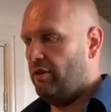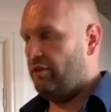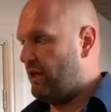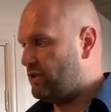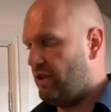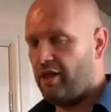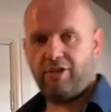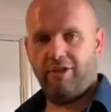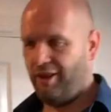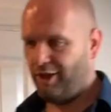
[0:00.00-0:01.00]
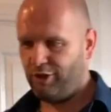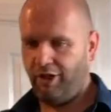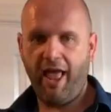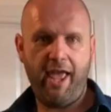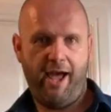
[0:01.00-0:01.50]
this
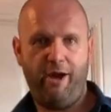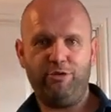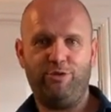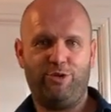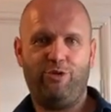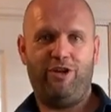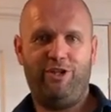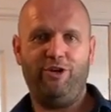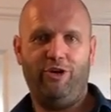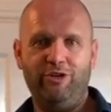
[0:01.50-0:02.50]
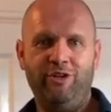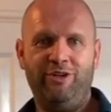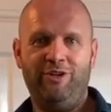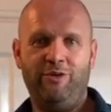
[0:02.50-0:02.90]
layout was already done